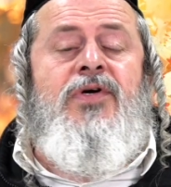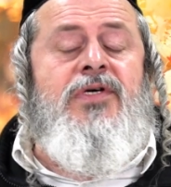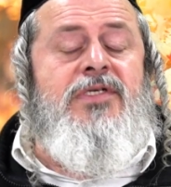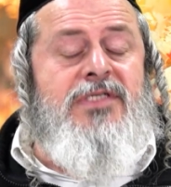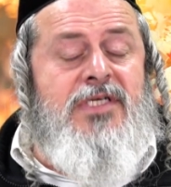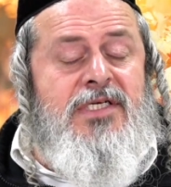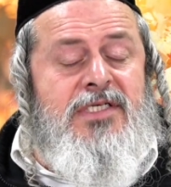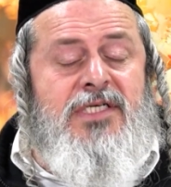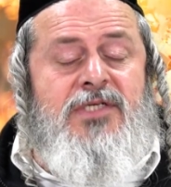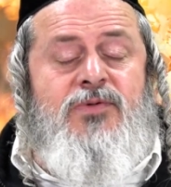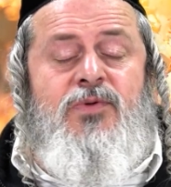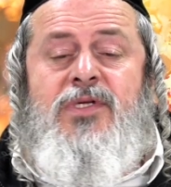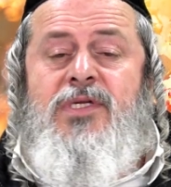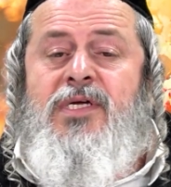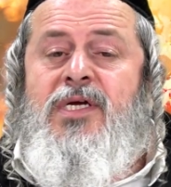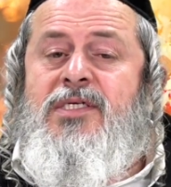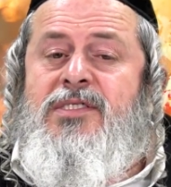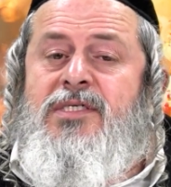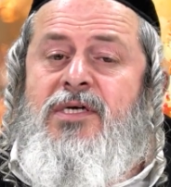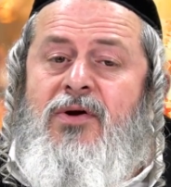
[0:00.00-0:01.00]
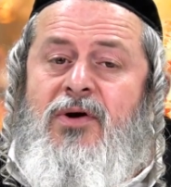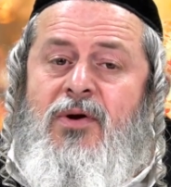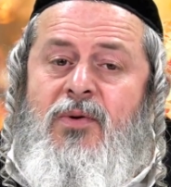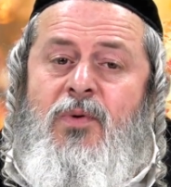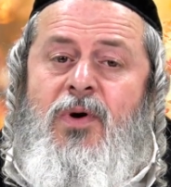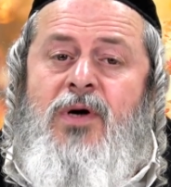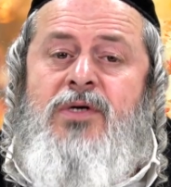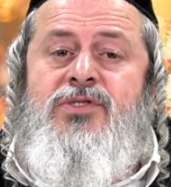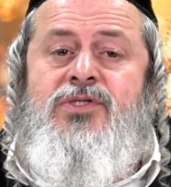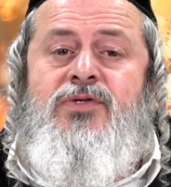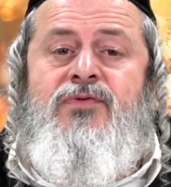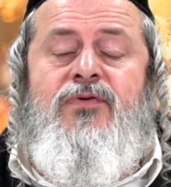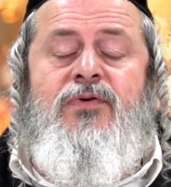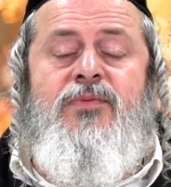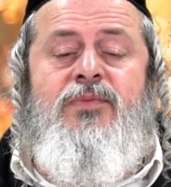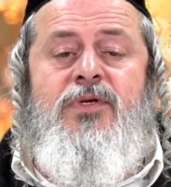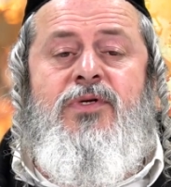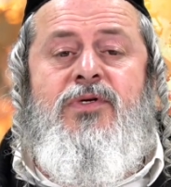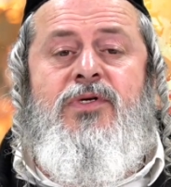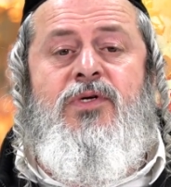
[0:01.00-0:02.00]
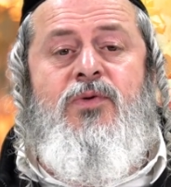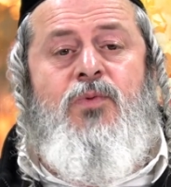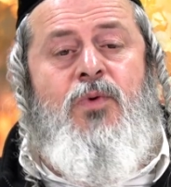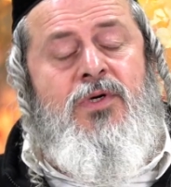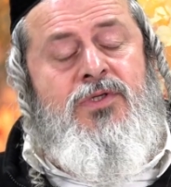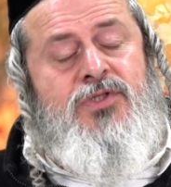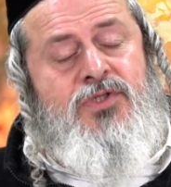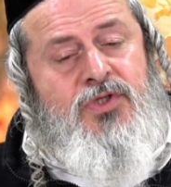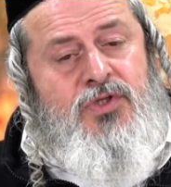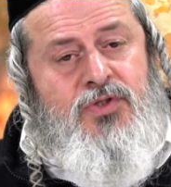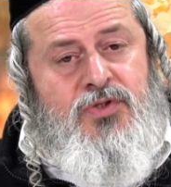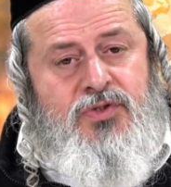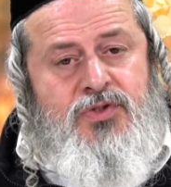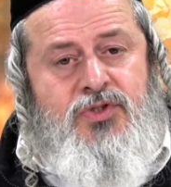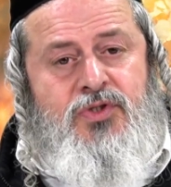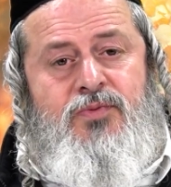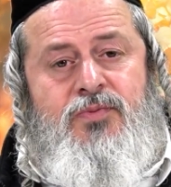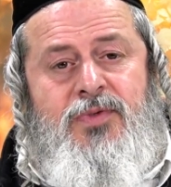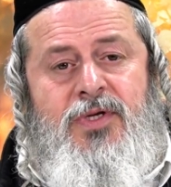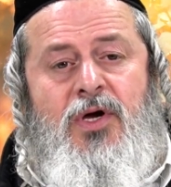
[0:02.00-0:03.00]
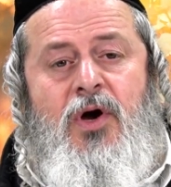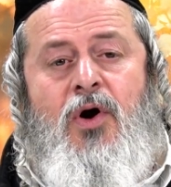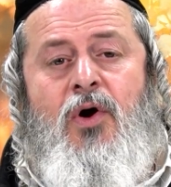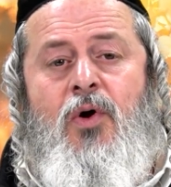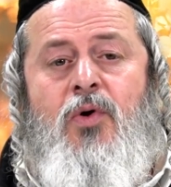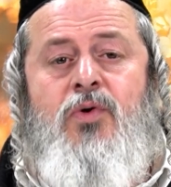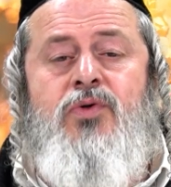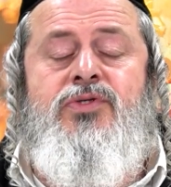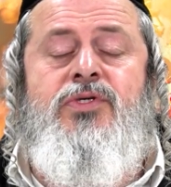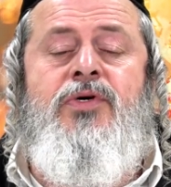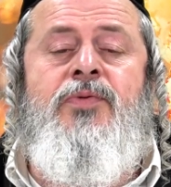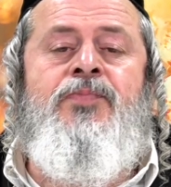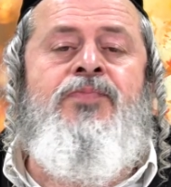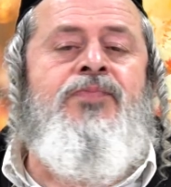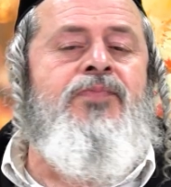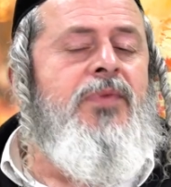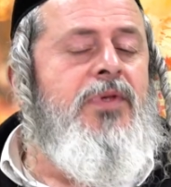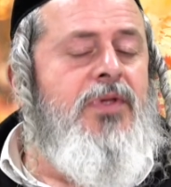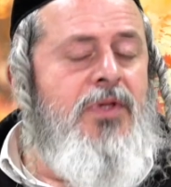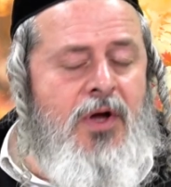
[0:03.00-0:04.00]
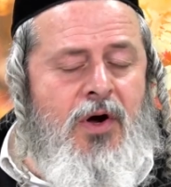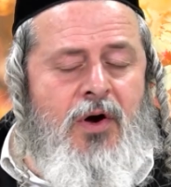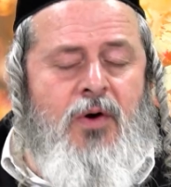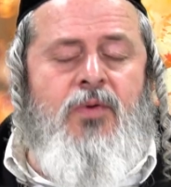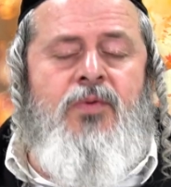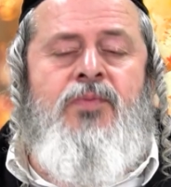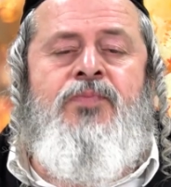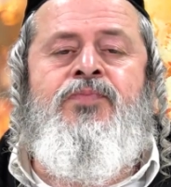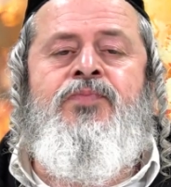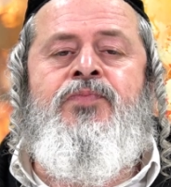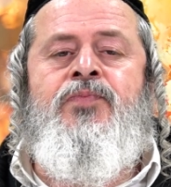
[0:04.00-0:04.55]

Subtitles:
This is what the Yetzera wants from you. He wants you to be old. No.